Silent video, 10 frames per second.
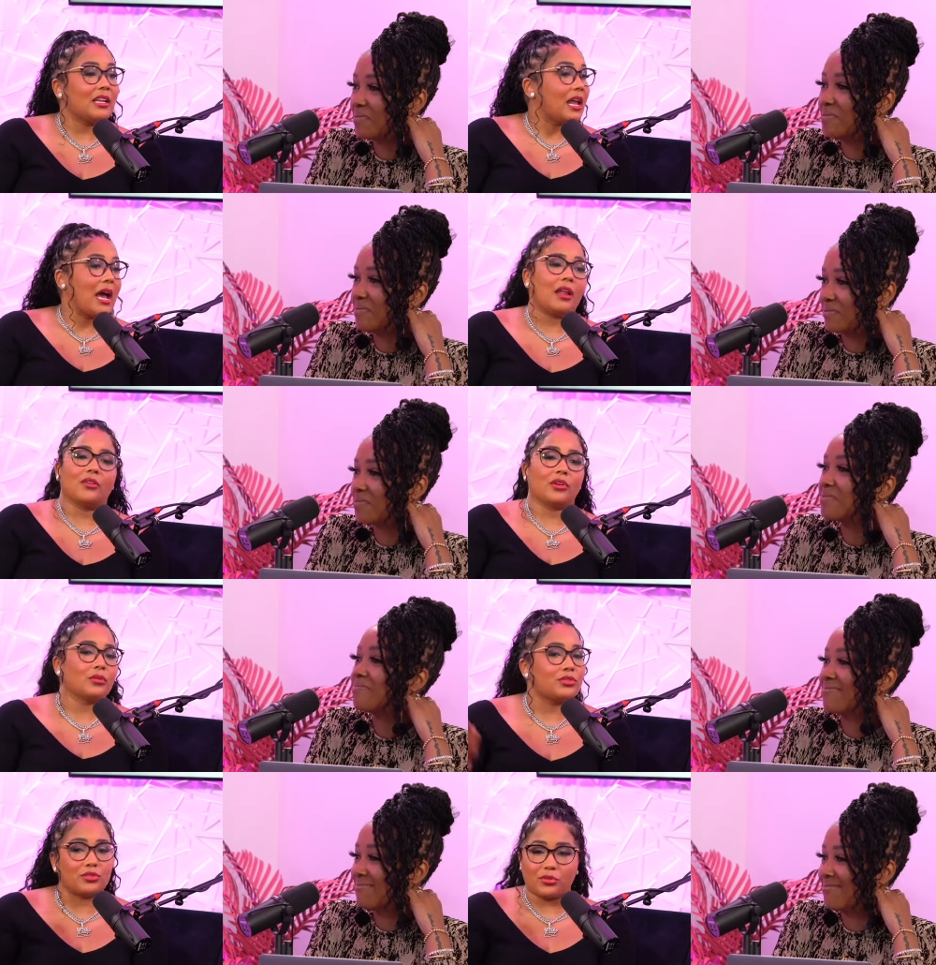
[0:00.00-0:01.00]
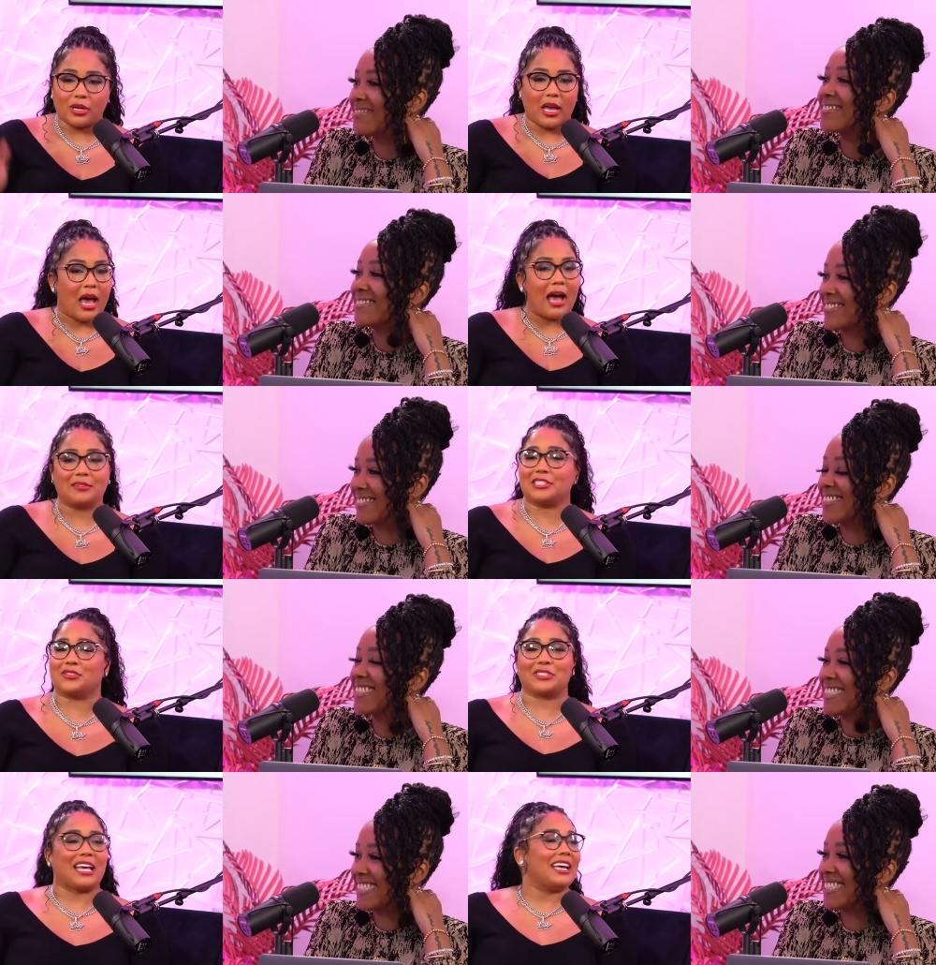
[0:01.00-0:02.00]
Speaker 1: then I don't know what you're doing, God. I
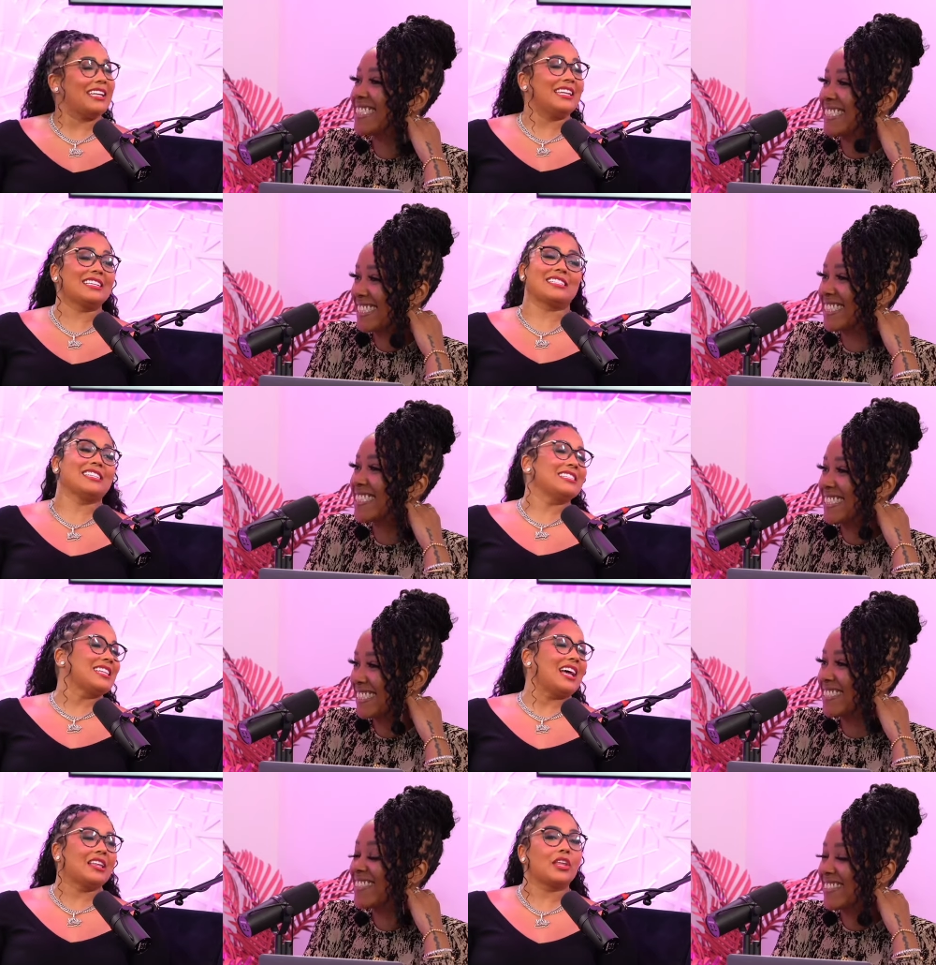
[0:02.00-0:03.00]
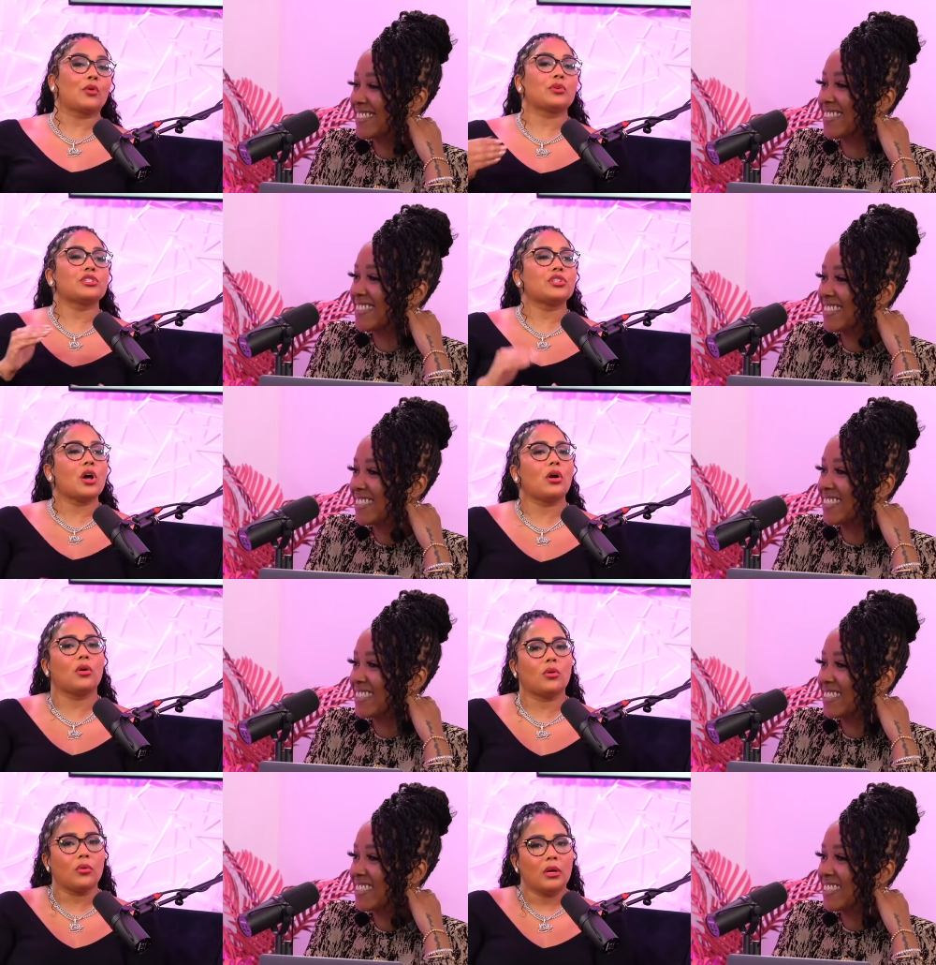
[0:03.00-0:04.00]
just was like, this is like, there was
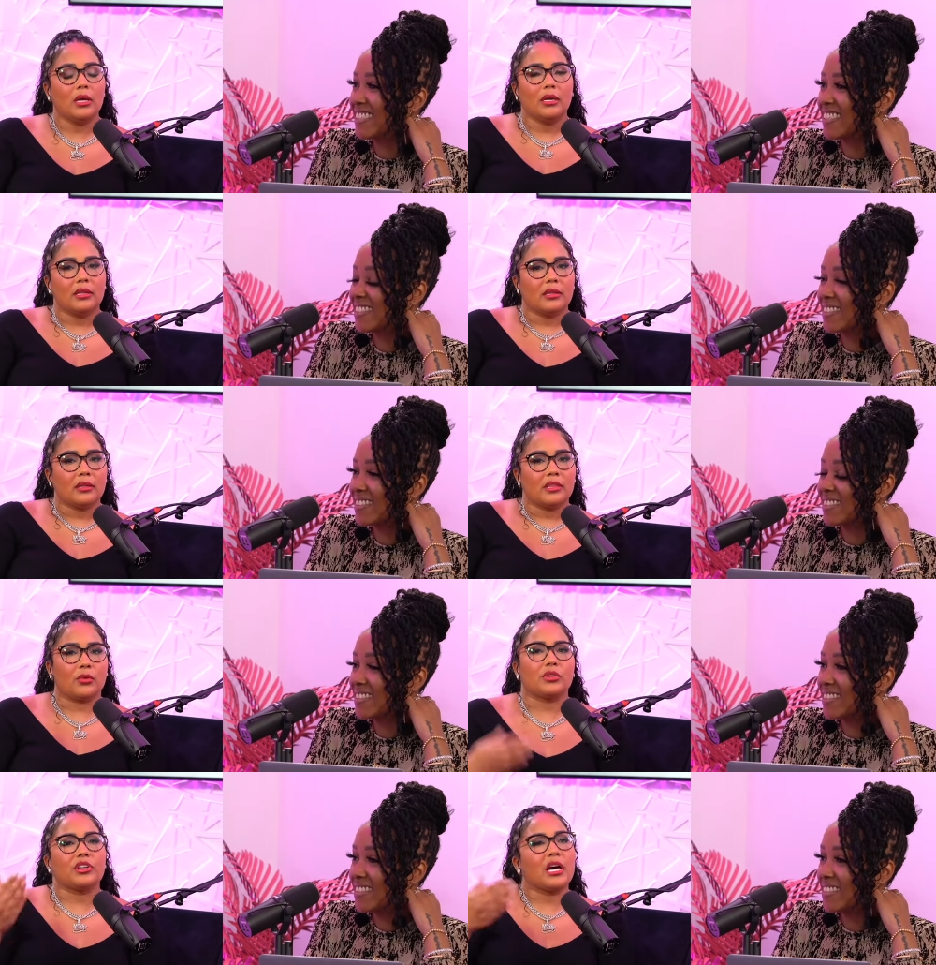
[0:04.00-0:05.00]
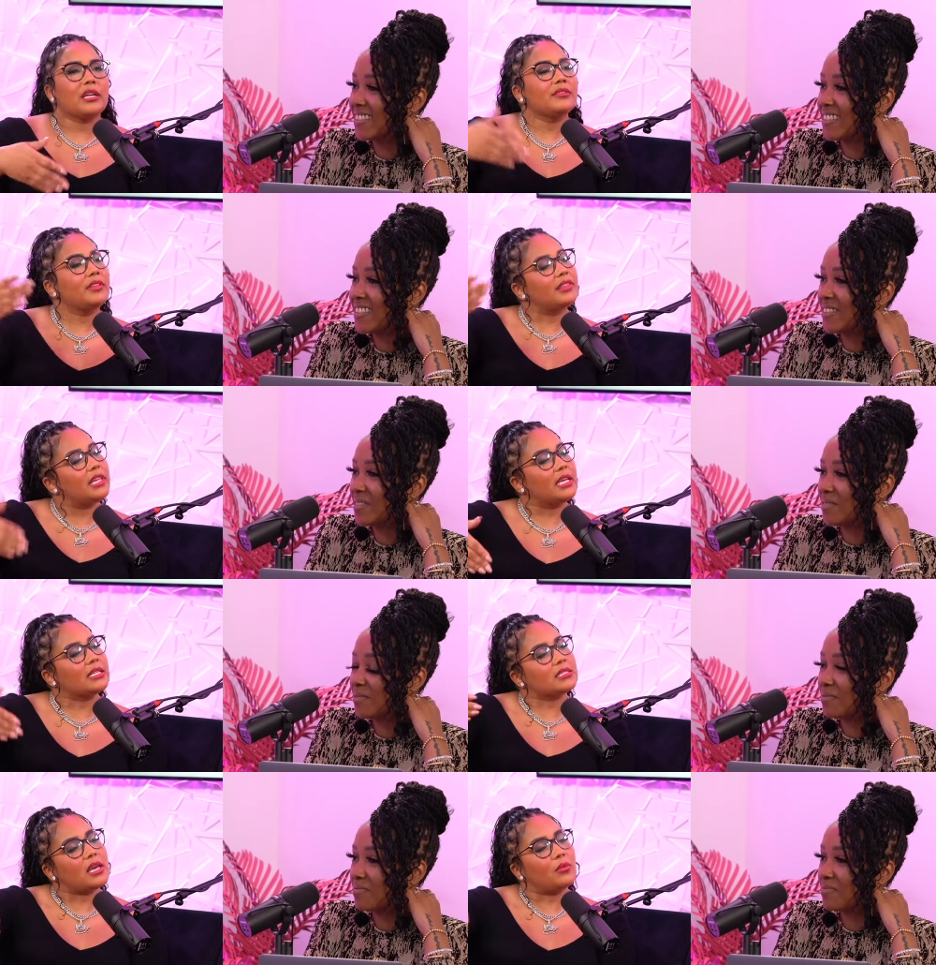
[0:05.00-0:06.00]
no there were none of the
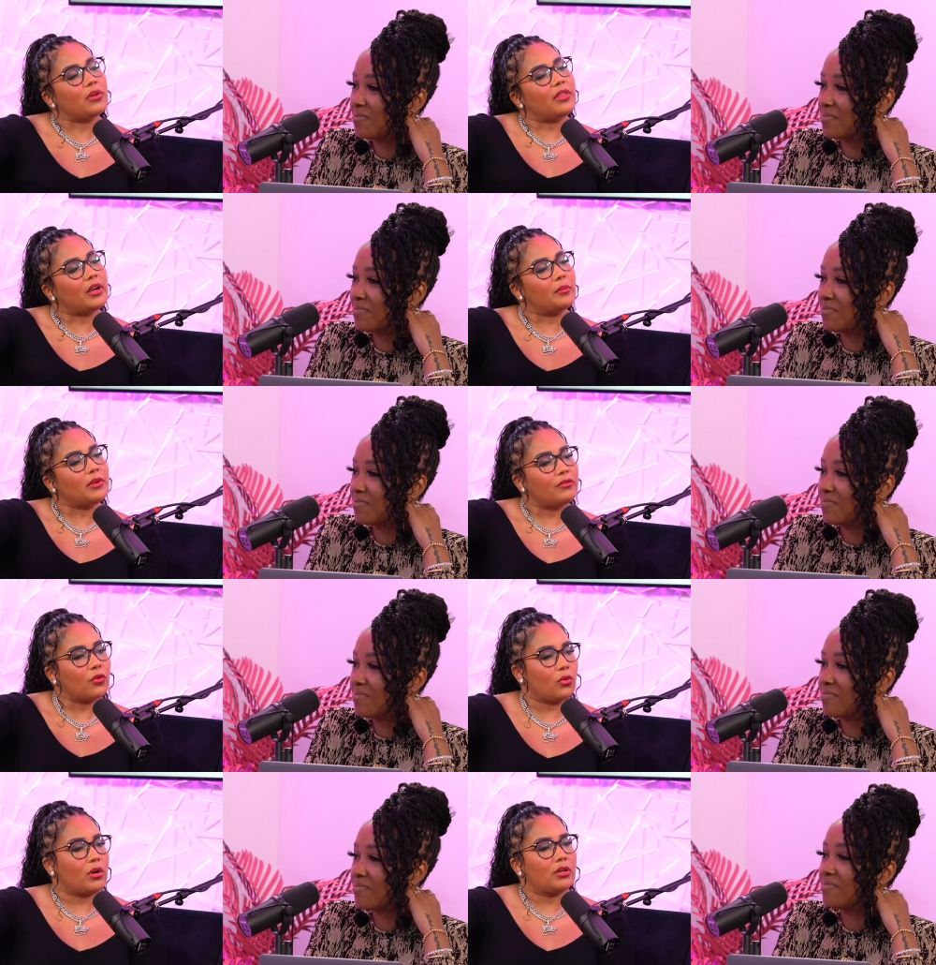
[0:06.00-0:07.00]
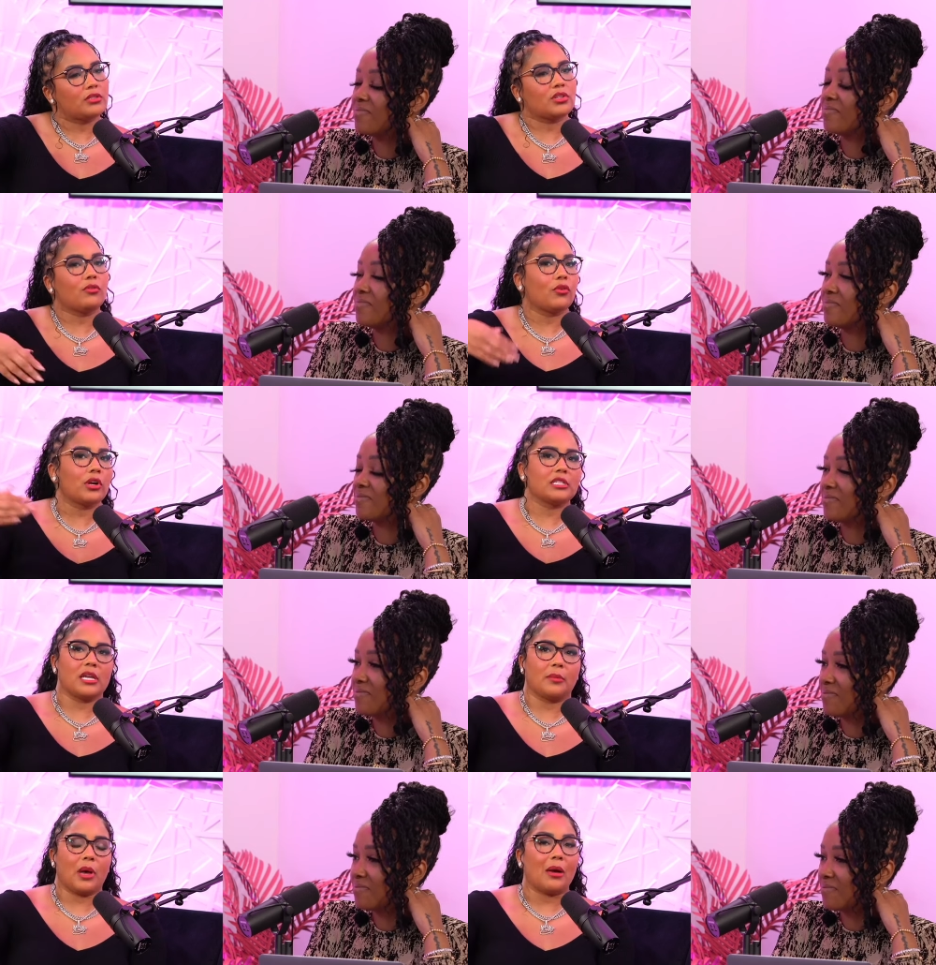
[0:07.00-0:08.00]
things that were there before. So, for
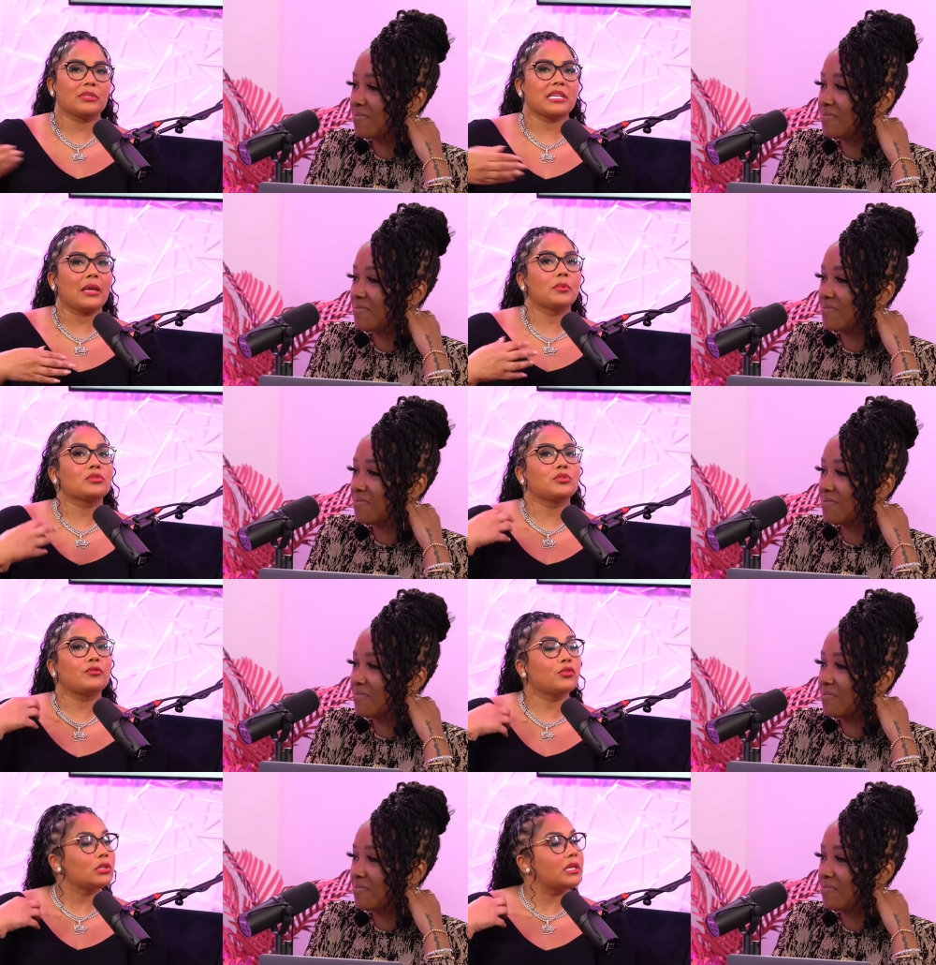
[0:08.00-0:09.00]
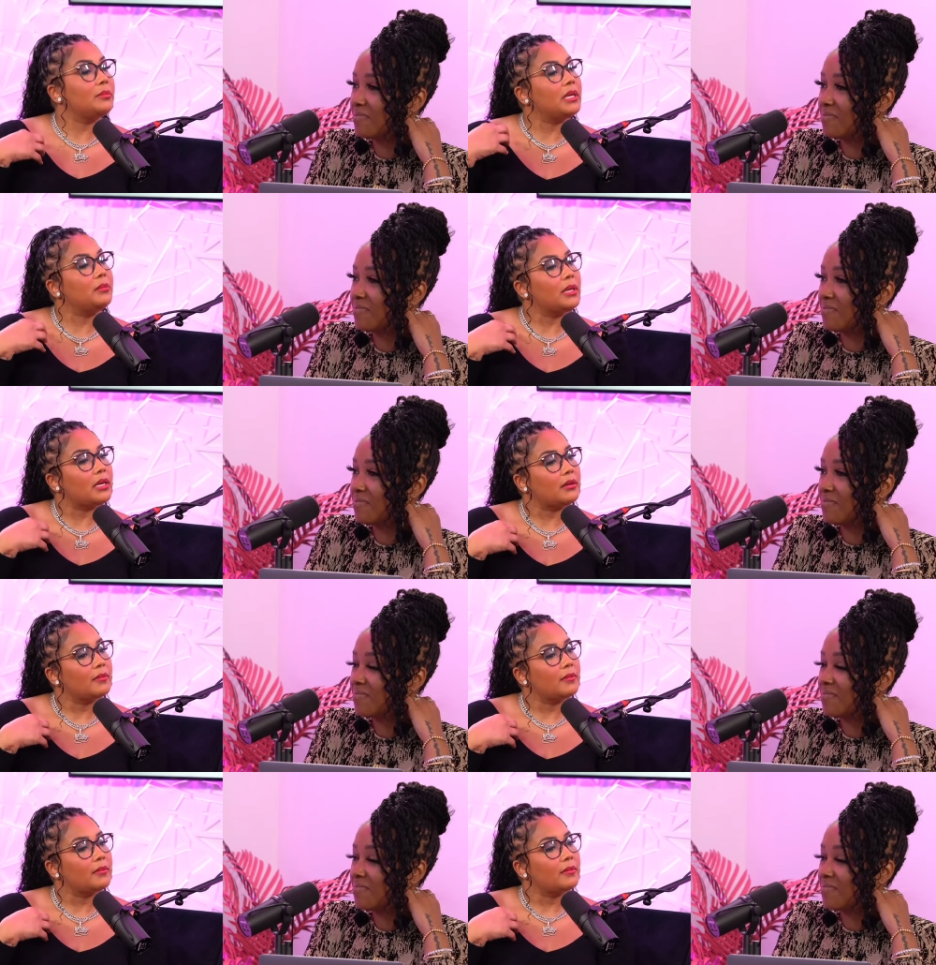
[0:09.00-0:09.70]
example, I was able to fully be me.